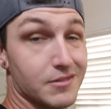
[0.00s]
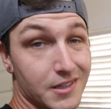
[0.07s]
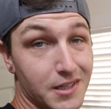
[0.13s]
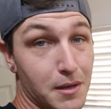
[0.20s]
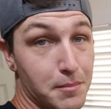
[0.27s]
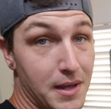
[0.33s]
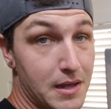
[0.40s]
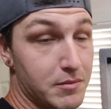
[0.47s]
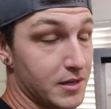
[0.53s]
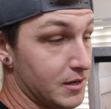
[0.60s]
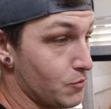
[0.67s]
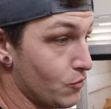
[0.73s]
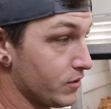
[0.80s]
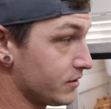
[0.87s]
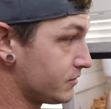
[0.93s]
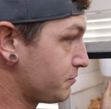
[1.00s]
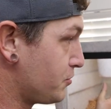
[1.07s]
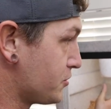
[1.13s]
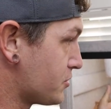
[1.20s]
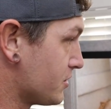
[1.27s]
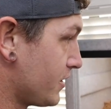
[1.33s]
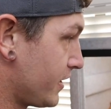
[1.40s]
really a baby anymore. He's
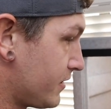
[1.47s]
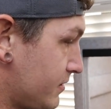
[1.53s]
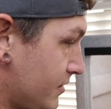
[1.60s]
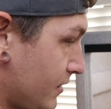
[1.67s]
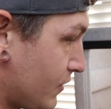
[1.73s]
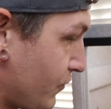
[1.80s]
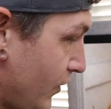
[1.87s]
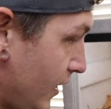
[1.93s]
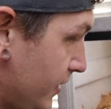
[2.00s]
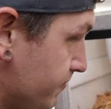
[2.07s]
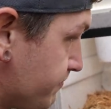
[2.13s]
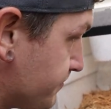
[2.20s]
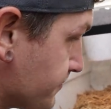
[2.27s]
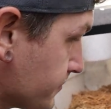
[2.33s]
pushing like 6 feet.